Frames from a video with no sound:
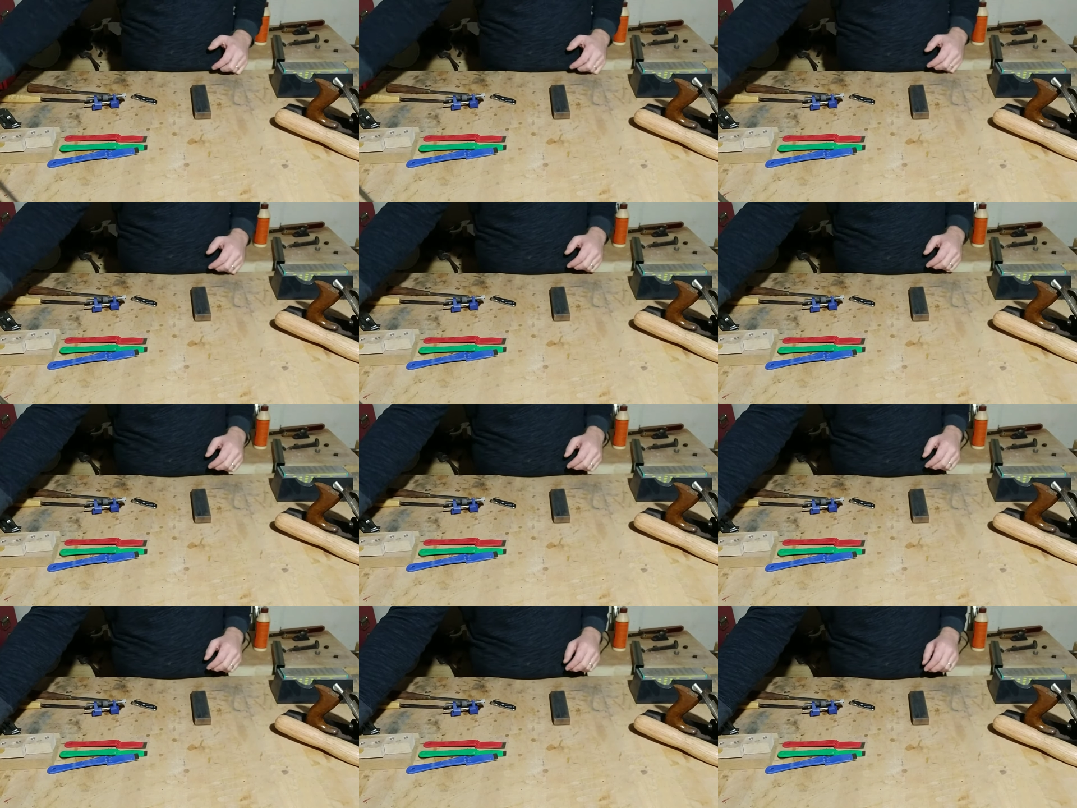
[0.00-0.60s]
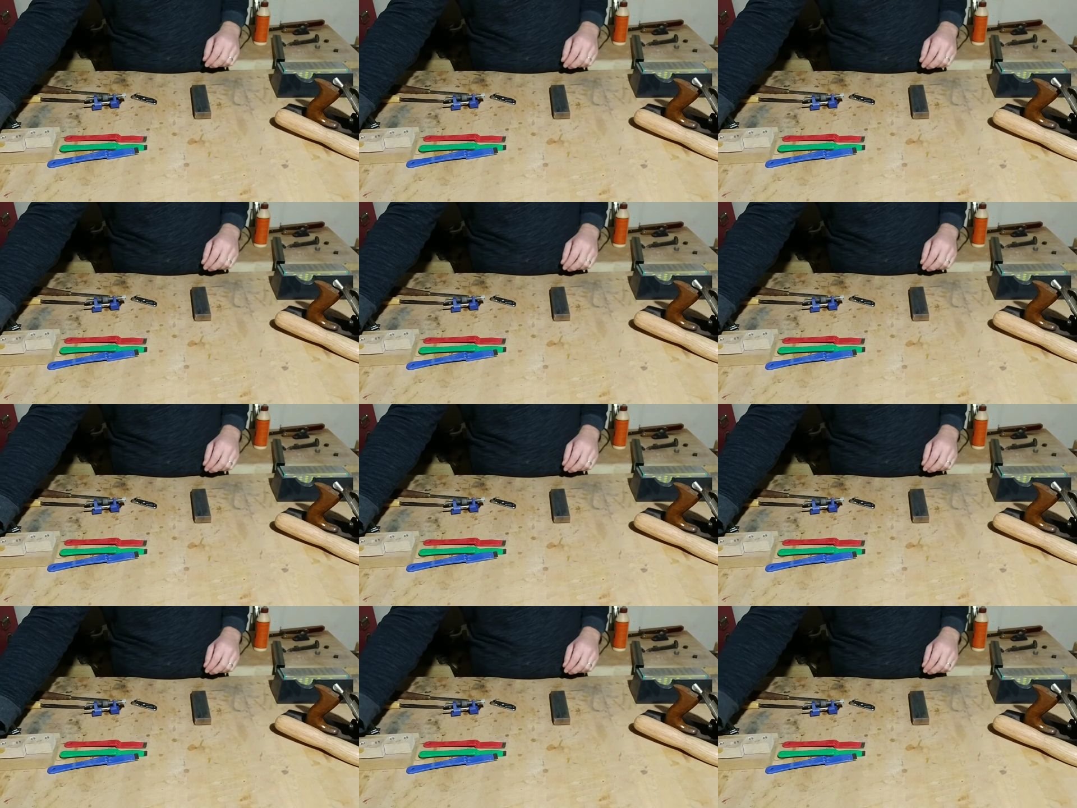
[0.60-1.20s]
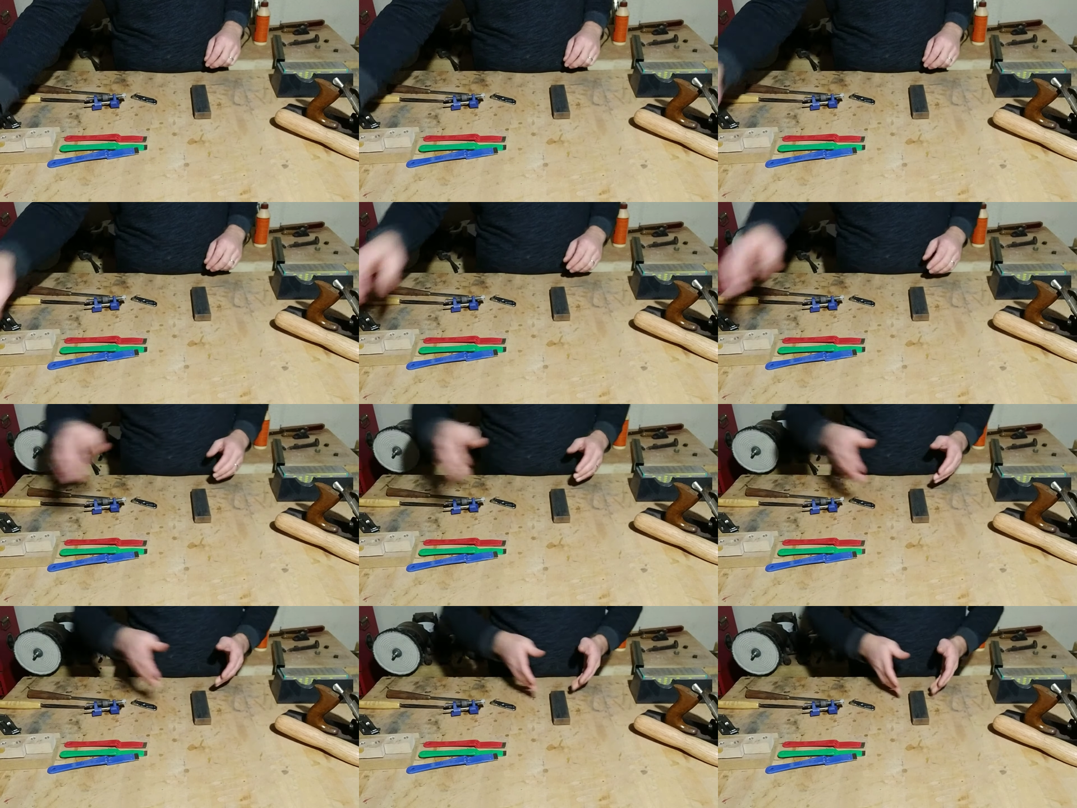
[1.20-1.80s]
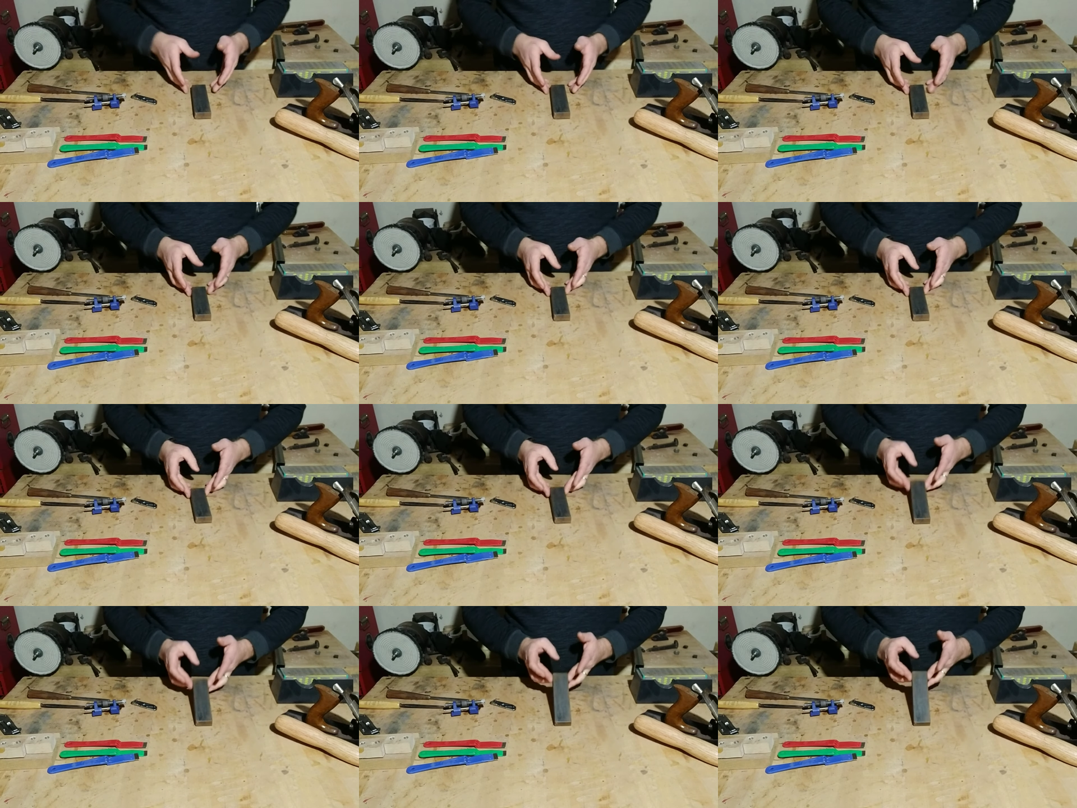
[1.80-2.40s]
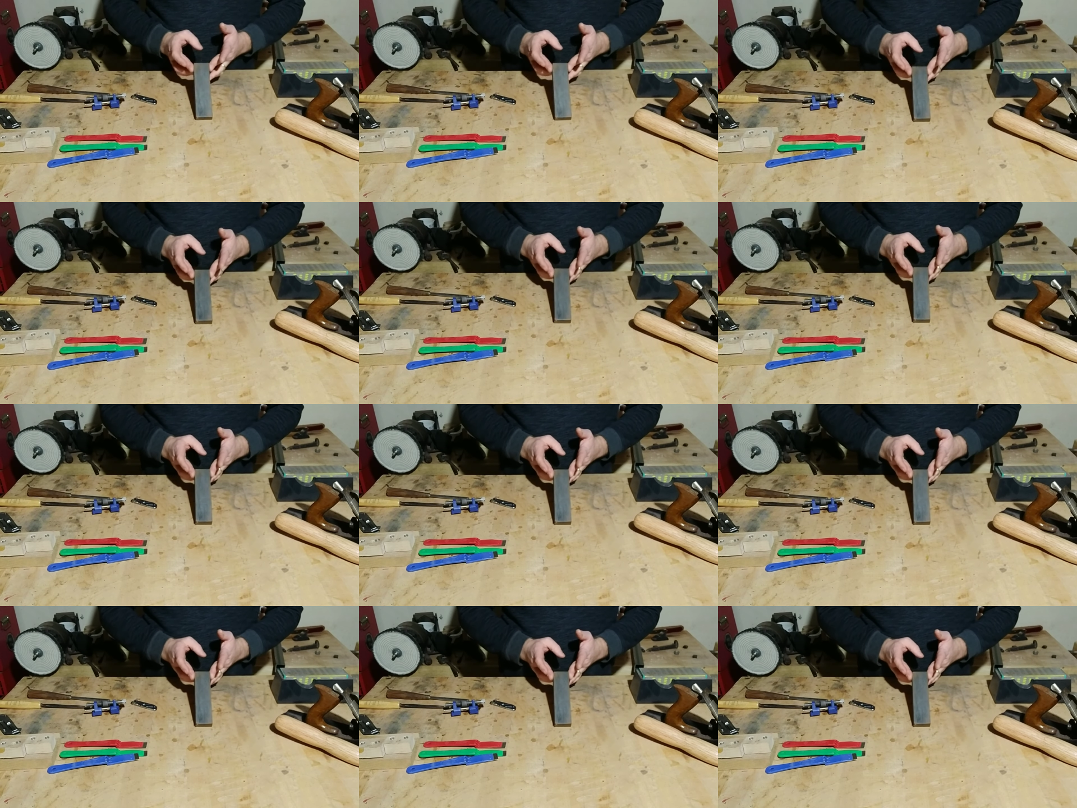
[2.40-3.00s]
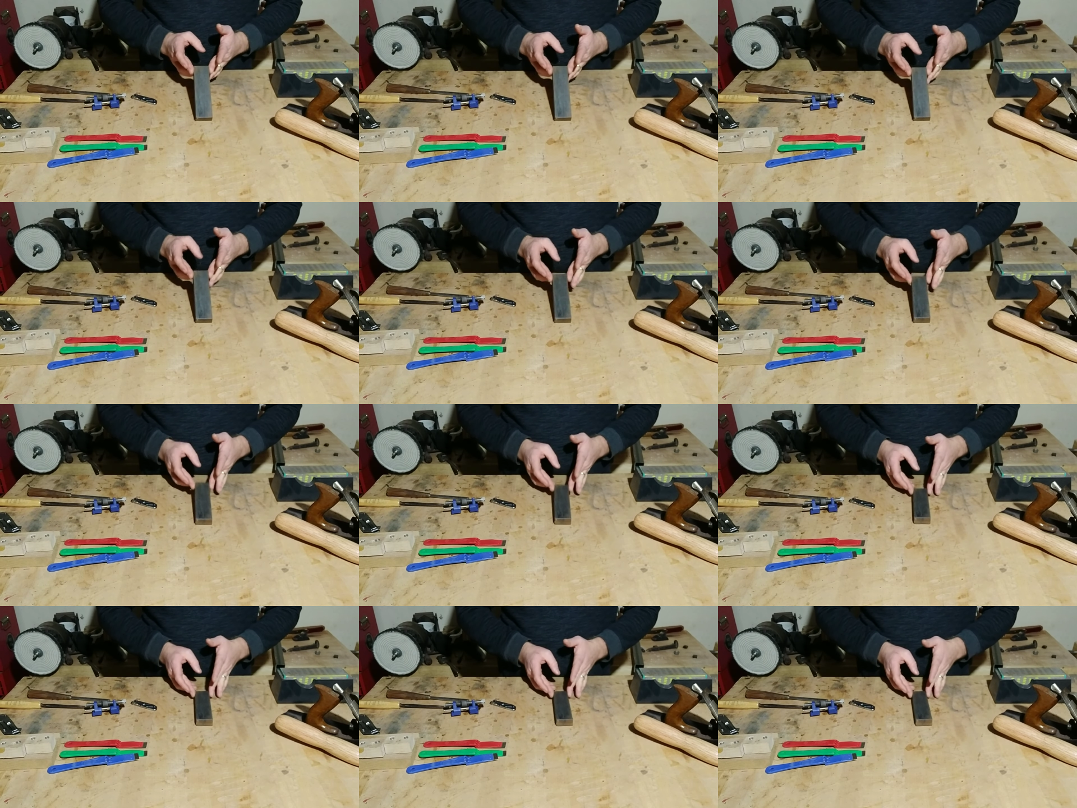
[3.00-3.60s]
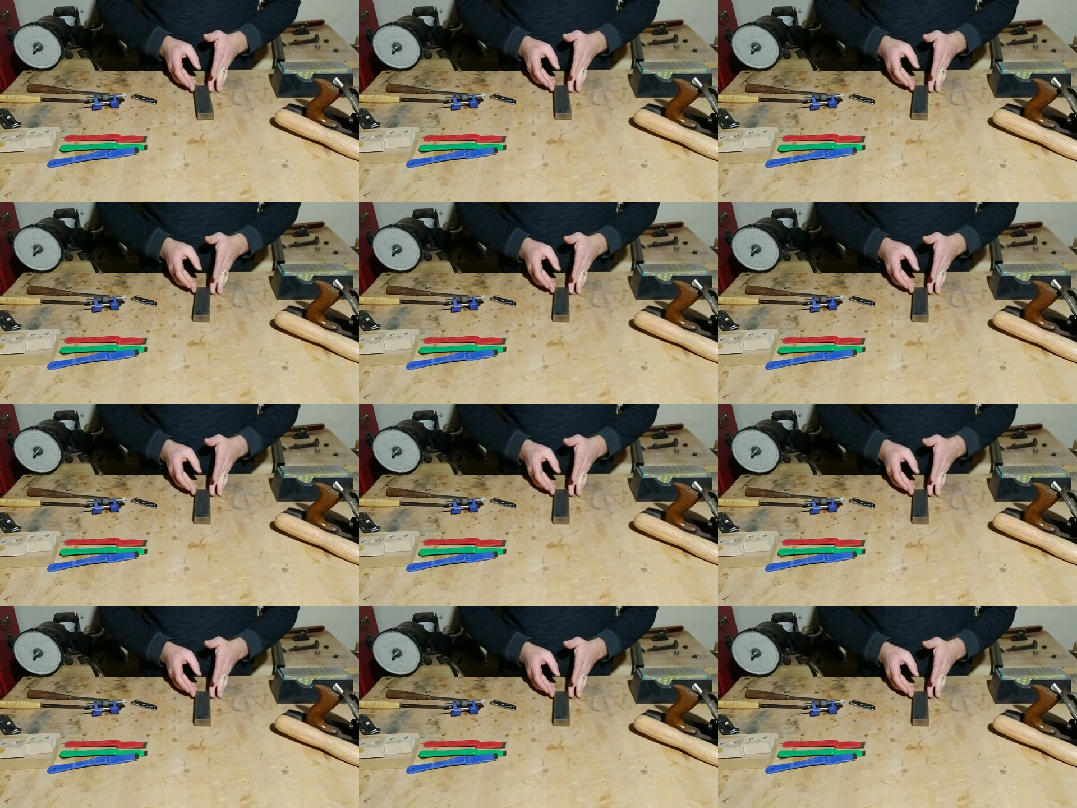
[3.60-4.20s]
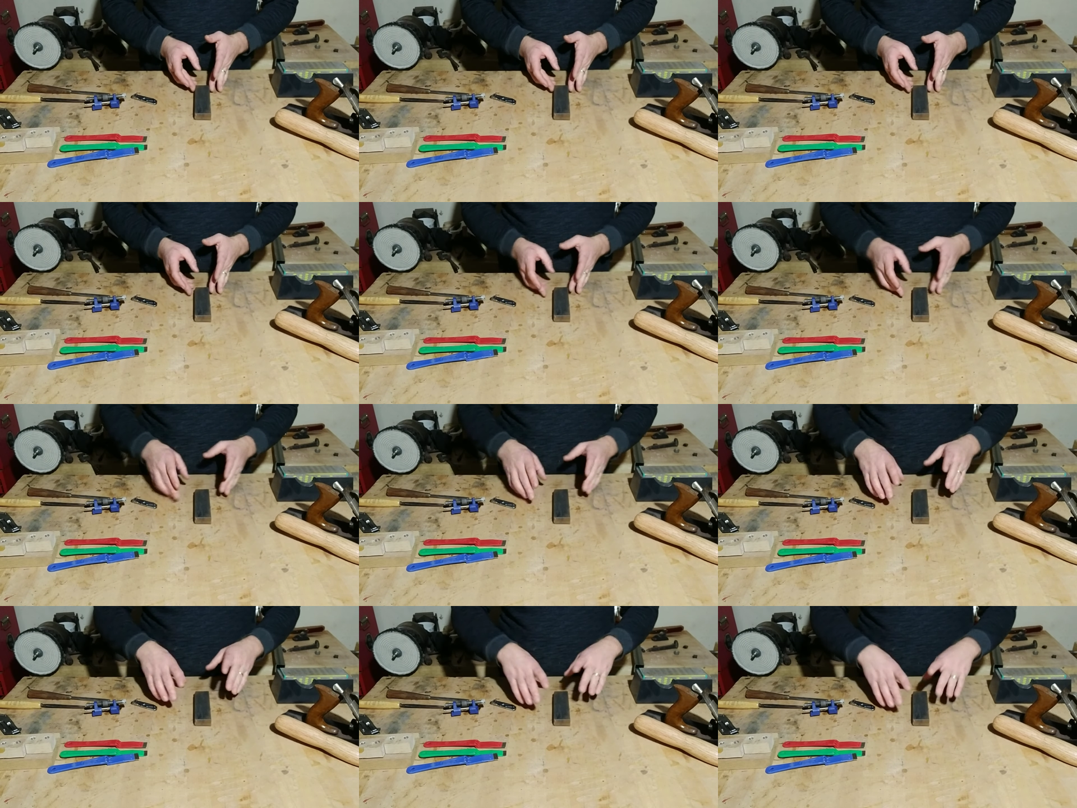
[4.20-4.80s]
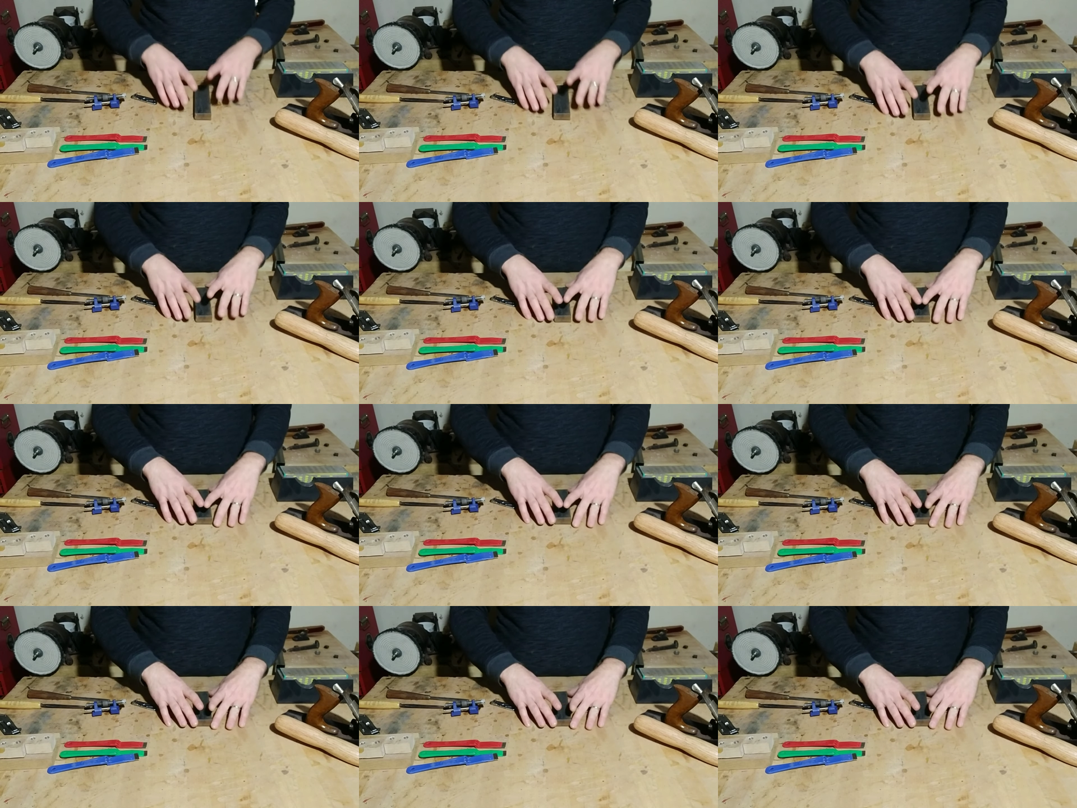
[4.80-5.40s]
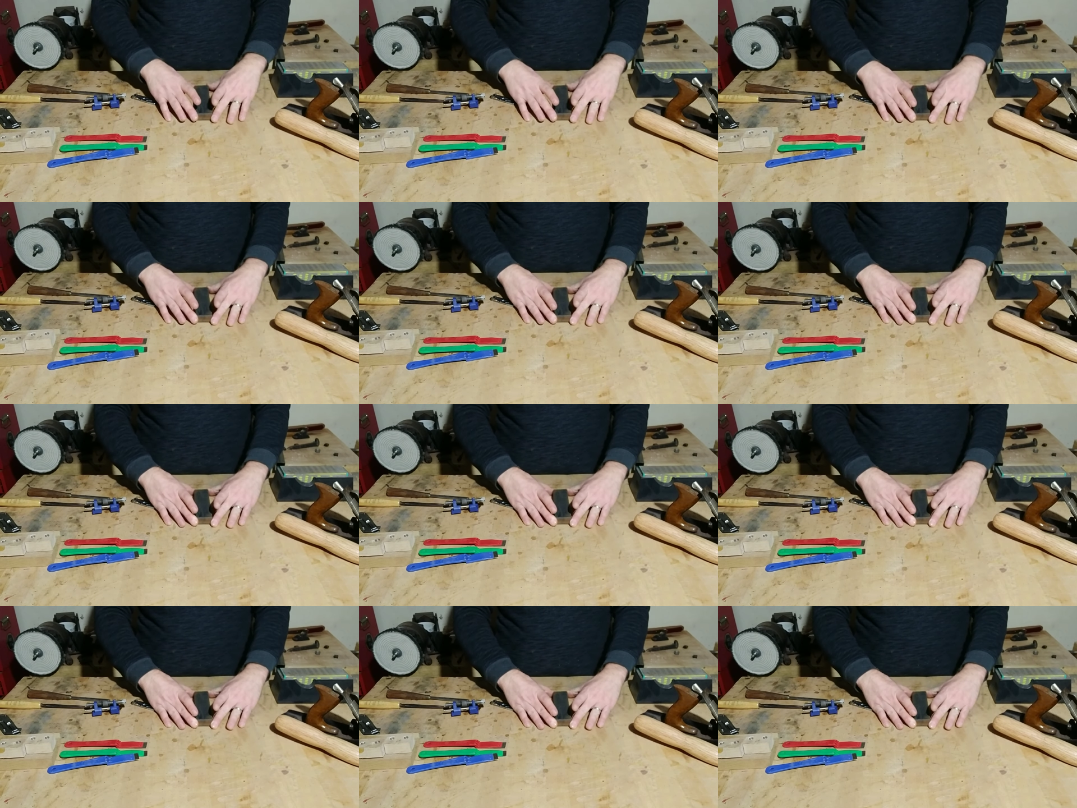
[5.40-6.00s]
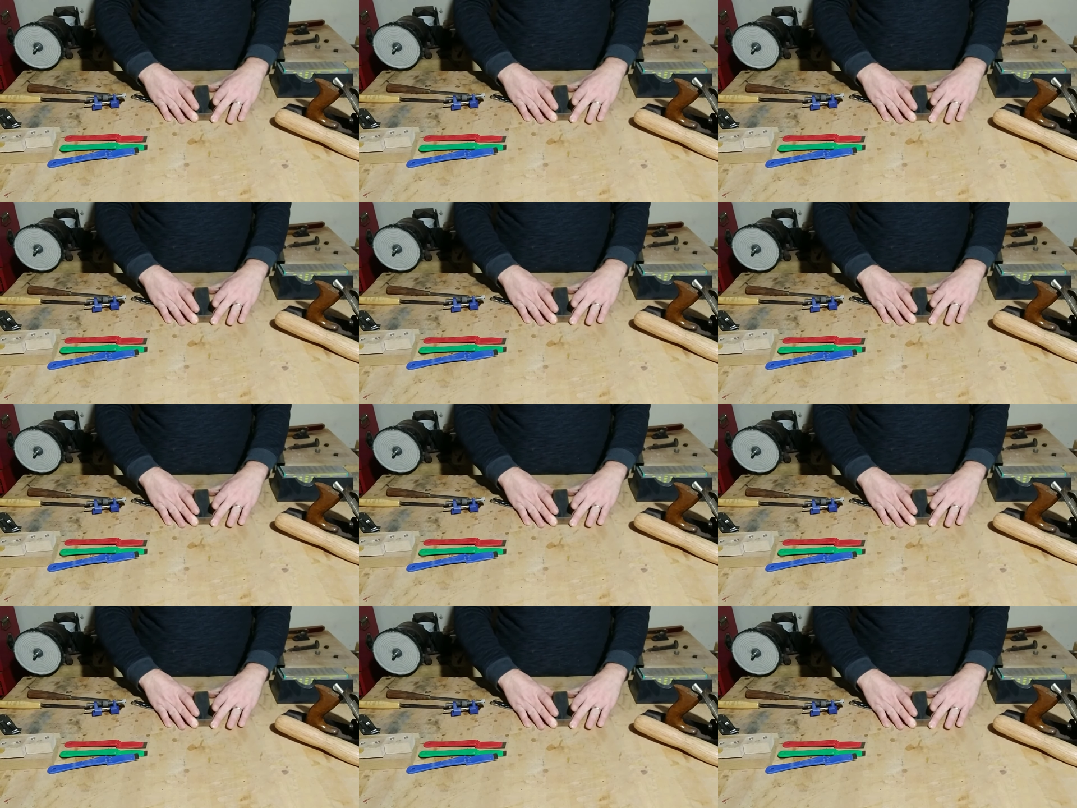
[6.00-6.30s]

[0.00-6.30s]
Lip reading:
(no speaker visible)